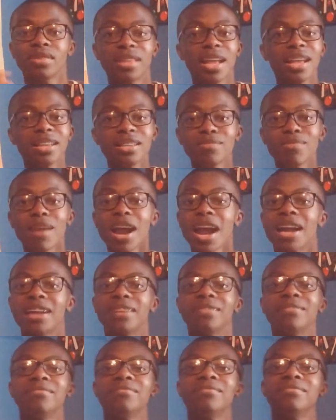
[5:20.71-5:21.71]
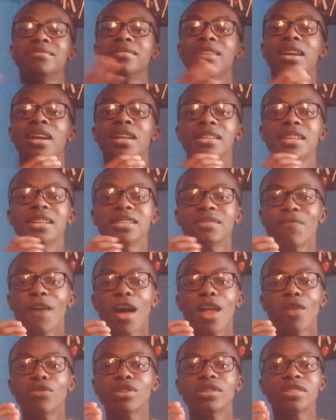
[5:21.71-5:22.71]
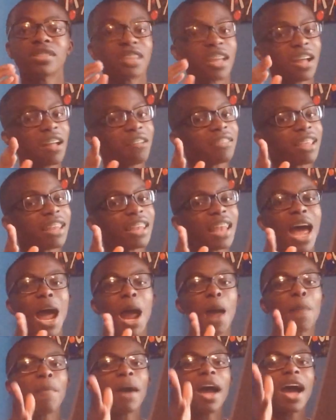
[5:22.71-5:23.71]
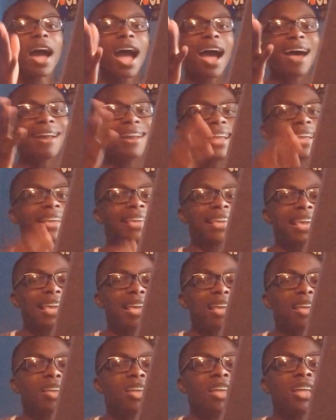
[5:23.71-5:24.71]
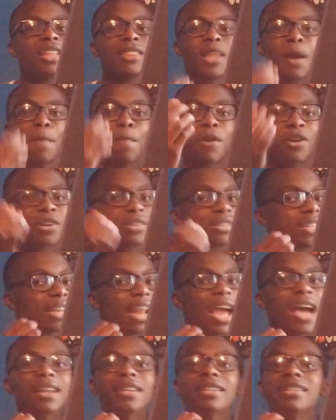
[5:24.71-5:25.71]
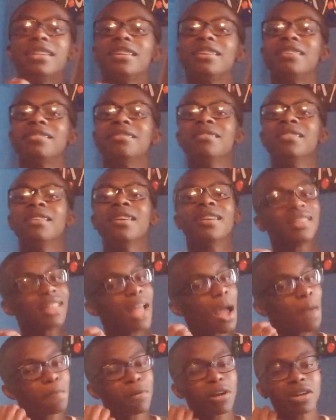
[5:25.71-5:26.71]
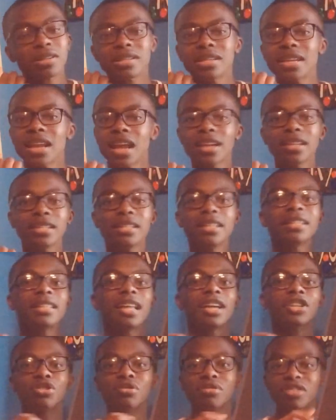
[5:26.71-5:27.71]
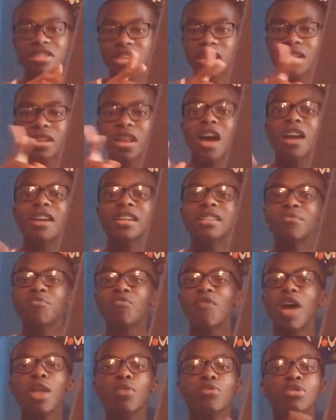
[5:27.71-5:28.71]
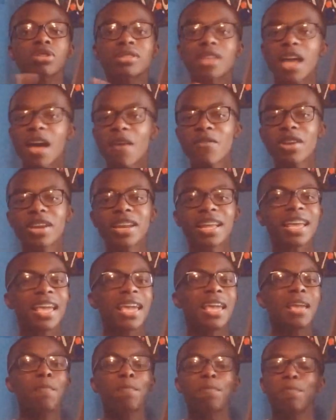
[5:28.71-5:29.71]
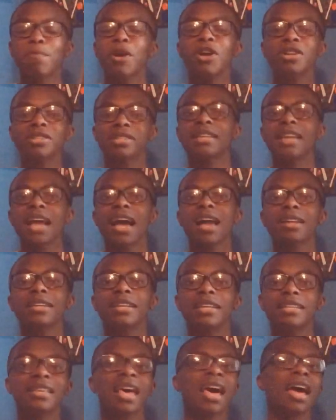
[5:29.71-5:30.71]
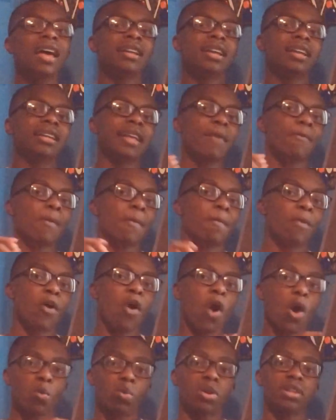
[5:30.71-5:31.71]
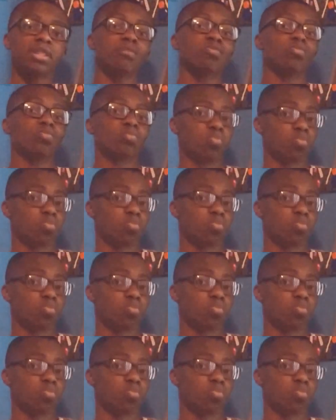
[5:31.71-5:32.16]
That's right. These followers love to lie about how they get their personality. That personality that you see about these followers having ain't personalities that they were born with.